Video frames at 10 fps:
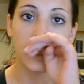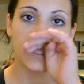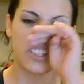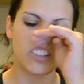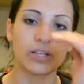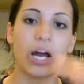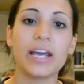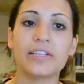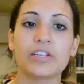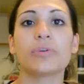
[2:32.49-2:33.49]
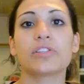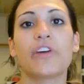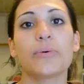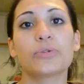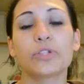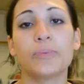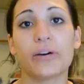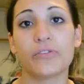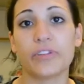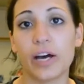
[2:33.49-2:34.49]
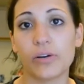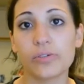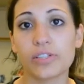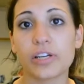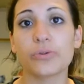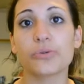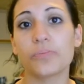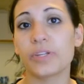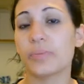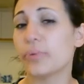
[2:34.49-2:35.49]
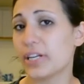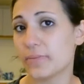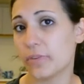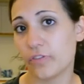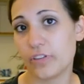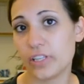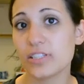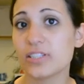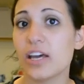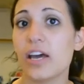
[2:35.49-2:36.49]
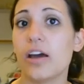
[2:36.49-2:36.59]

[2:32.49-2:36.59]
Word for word: So what I did was, if I was going to be out of the house, those would be the breast milk feeds,